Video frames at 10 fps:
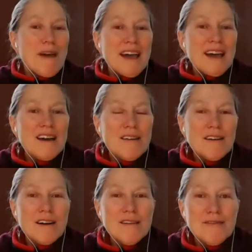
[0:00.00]
Aware
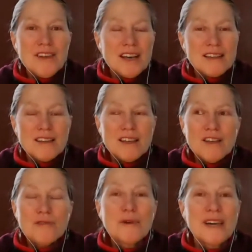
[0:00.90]
of that
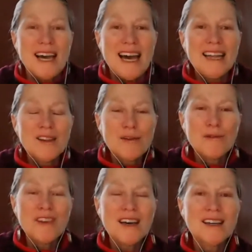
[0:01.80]
you can do
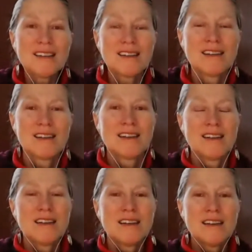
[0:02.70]
that.
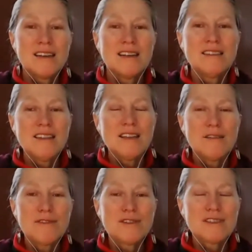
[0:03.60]
Isn't that the
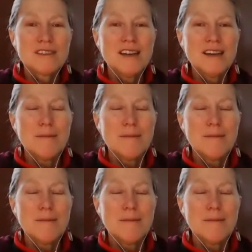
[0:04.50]
first step?